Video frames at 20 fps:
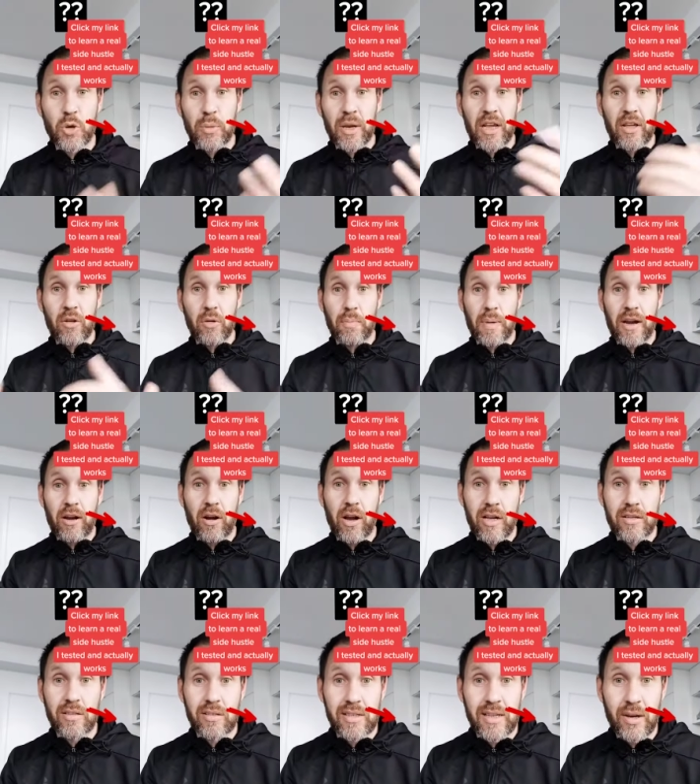many other better
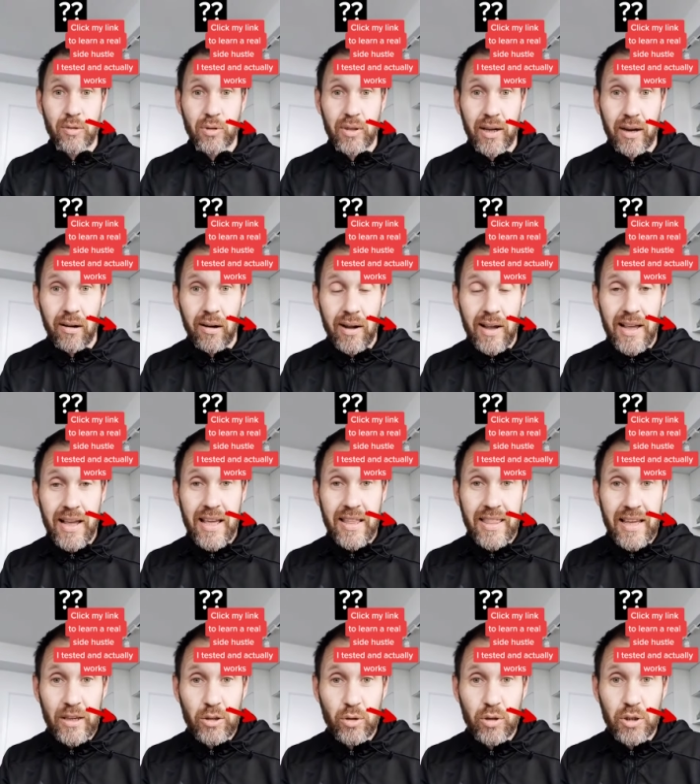hustles out there
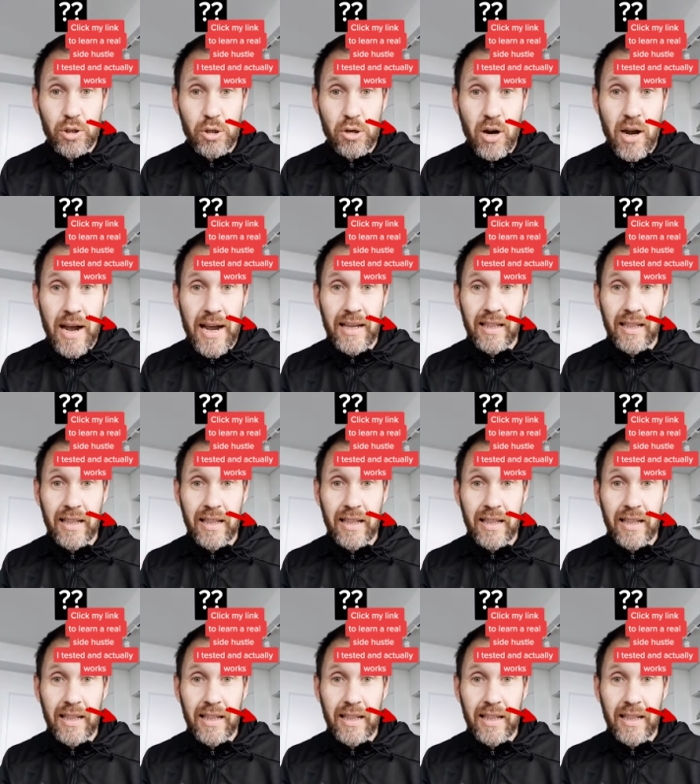that you can try,